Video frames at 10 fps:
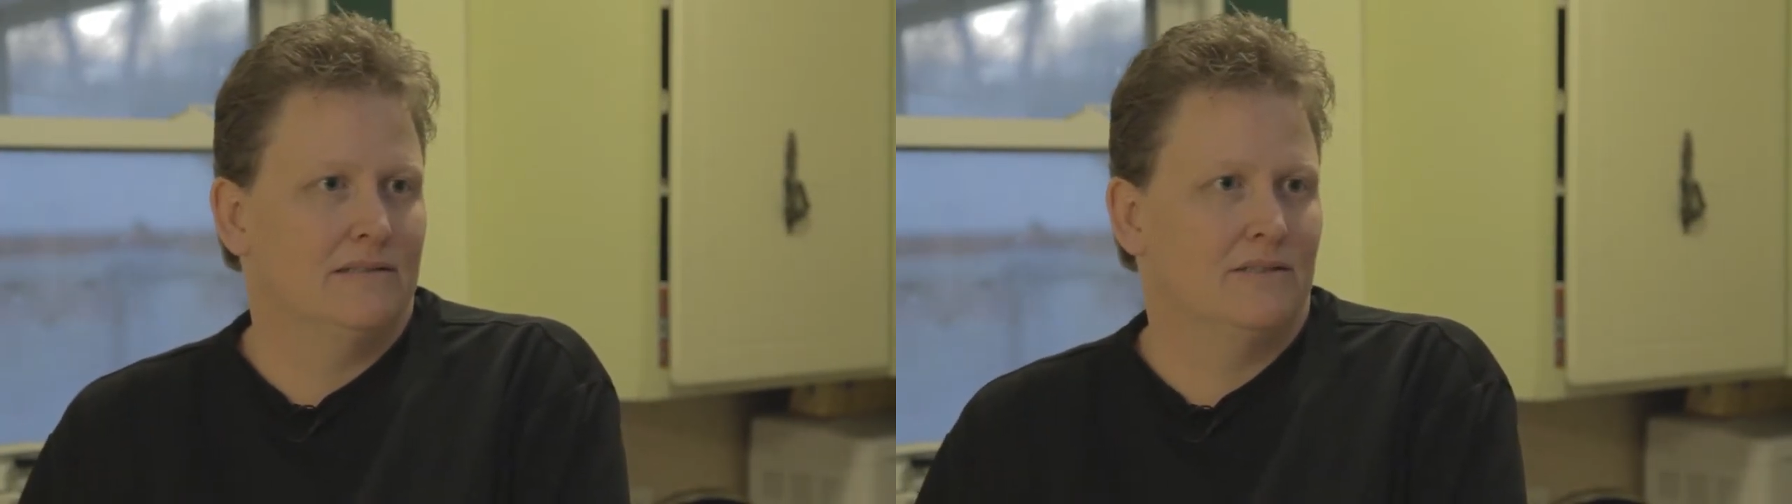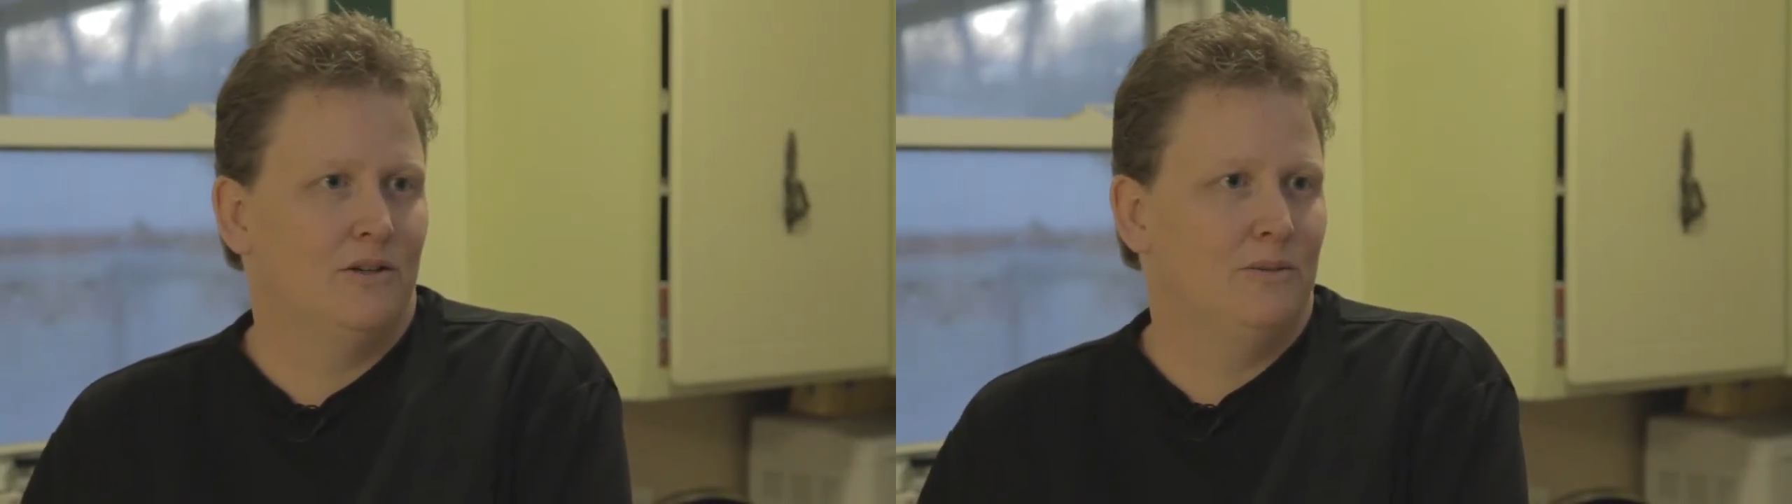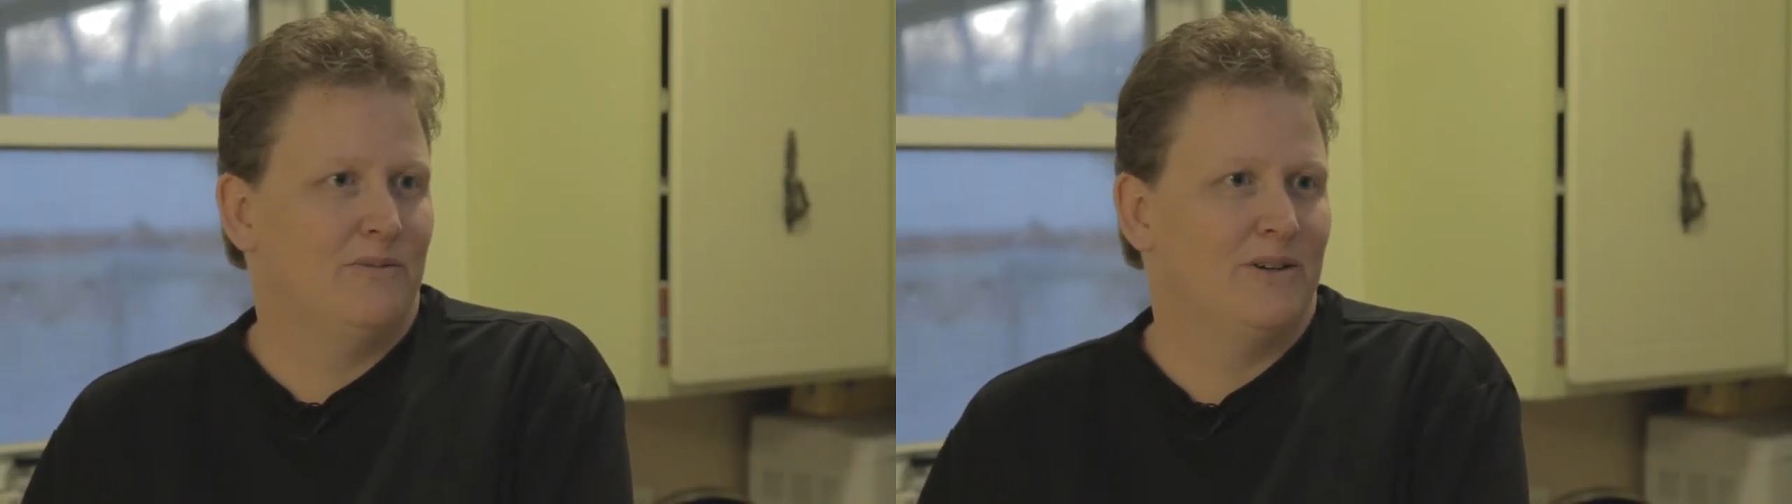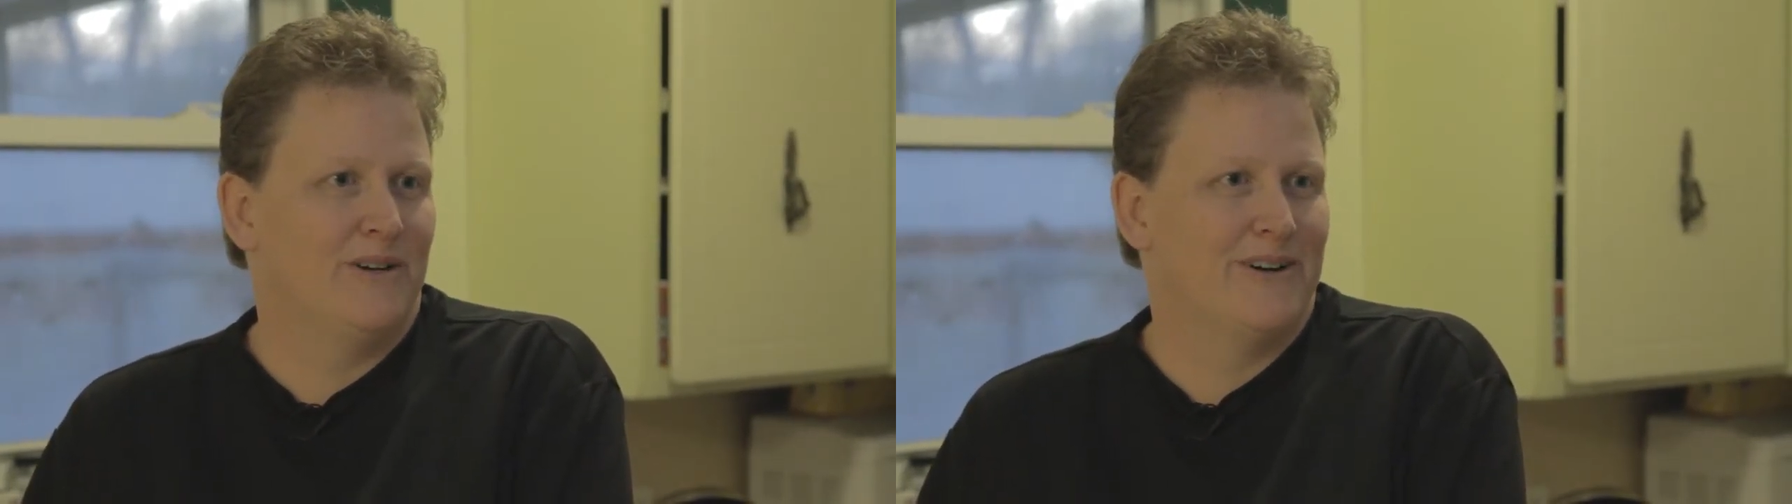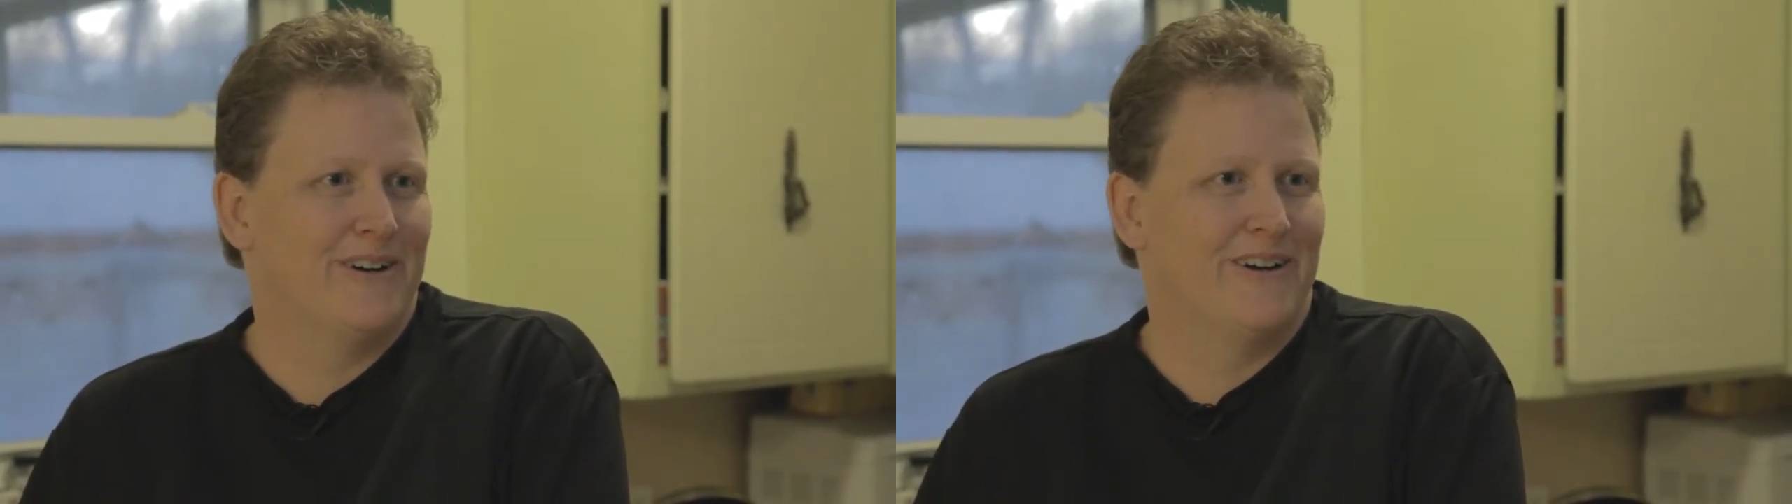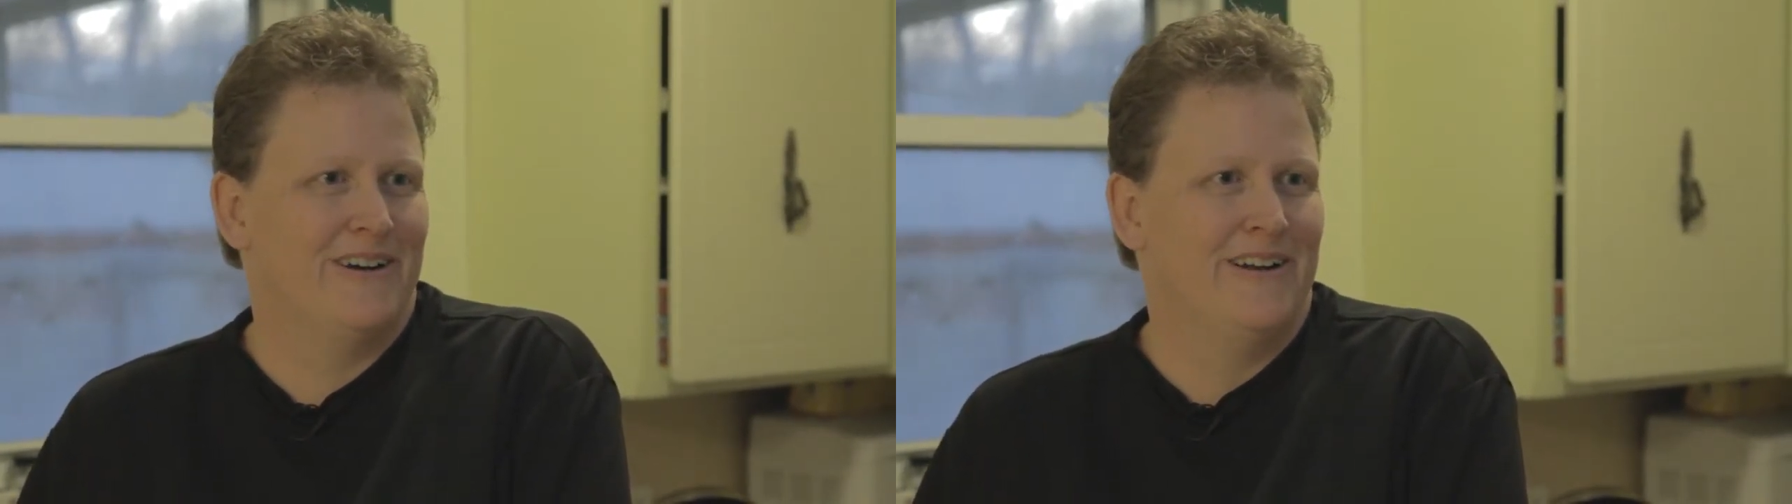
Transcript: scope for her.